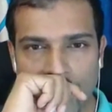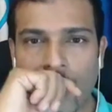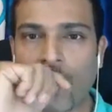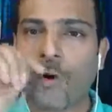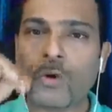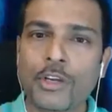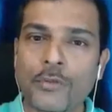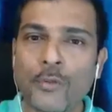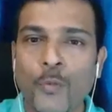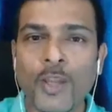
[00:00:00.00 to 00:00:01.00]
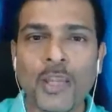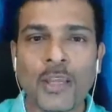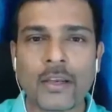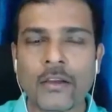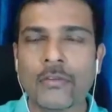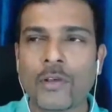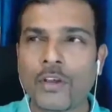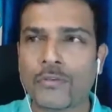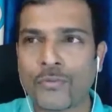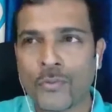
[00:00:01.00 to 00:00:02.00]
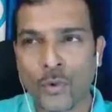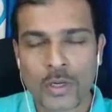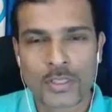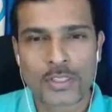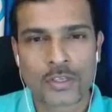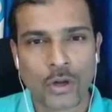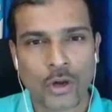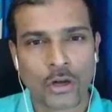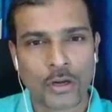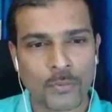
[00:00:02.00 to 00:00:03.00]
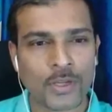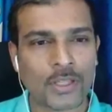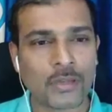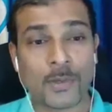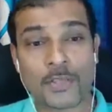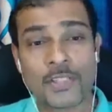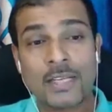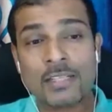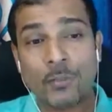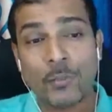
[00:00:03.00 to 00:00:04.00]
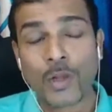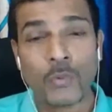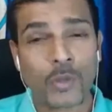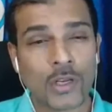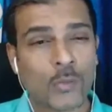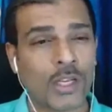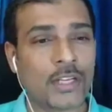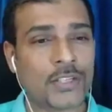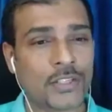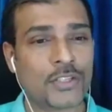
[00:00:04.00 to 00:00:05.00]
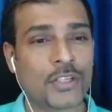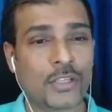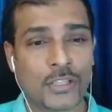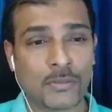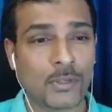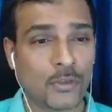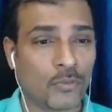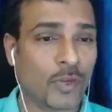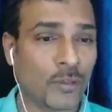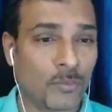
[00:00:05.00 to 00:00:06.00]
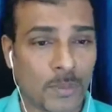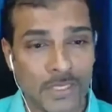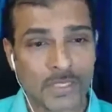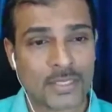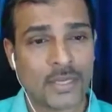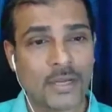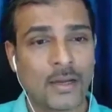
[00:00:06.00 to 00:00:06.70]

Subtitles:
How did you feel when you focused on breathing? Because that's a very, very, very essential. Dimple, you feel peace.